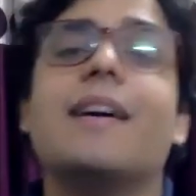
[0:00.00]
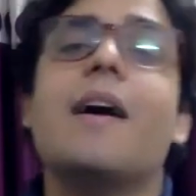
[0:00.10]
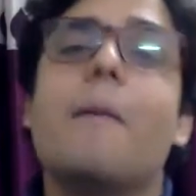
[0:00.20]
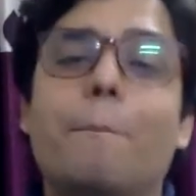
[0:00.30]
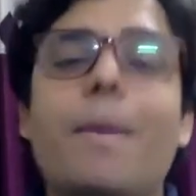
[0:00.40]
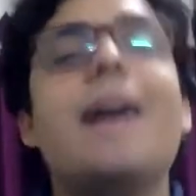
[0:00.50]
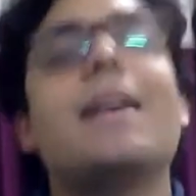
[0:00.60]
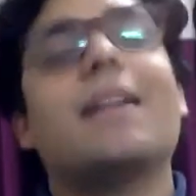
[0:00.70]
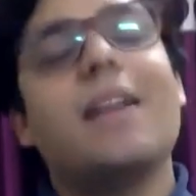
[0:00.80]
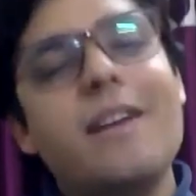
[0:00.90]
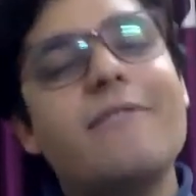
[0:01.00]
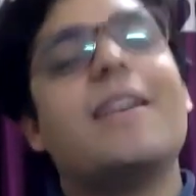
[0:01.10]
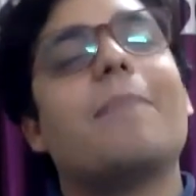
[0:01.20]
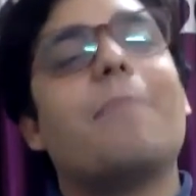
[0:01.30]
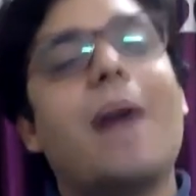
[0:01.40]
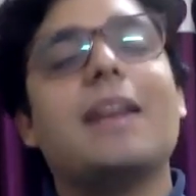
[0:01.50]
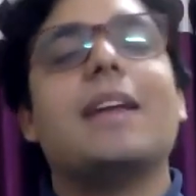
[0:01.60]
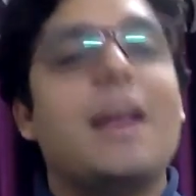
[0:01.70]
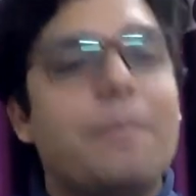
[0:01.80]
but if the party can